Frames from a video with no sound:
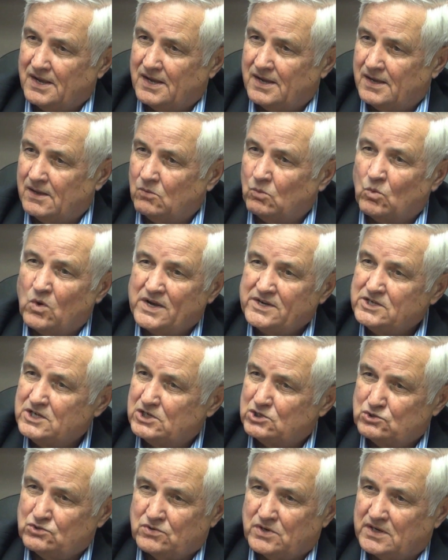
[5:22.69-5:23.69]
One
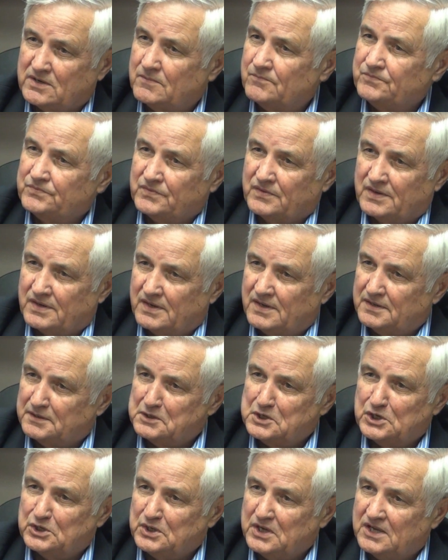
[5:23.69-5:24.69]
district
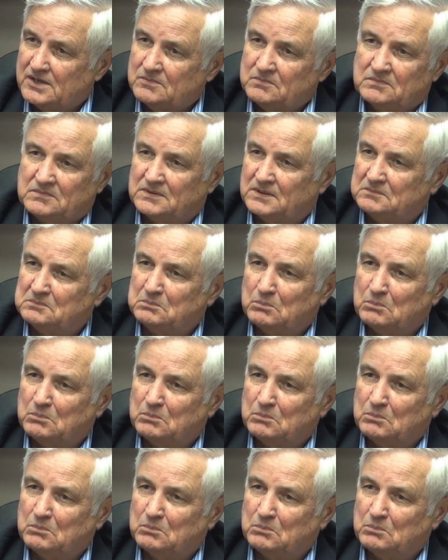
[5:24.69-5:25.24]
can get